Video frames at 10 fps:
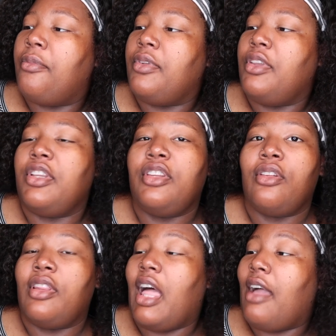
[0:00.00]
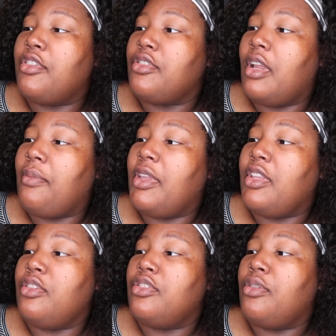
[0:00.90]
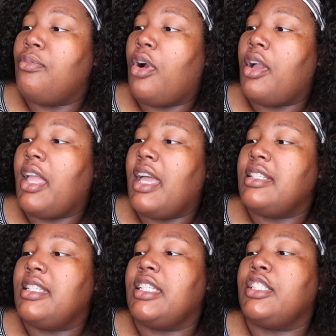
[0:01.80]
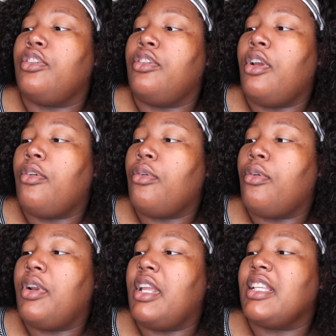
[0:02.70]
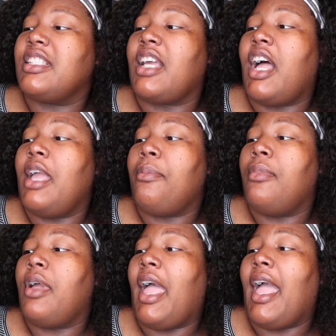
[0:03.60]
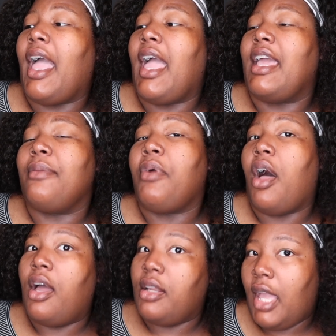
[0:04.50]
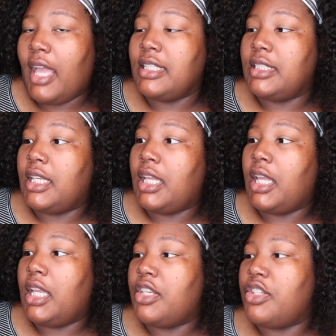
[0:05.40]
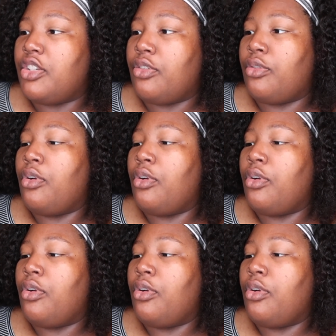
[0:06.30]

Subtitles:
You can do live streaming, YouTube broadcasting, studio recording, Skype, and podcasting in general.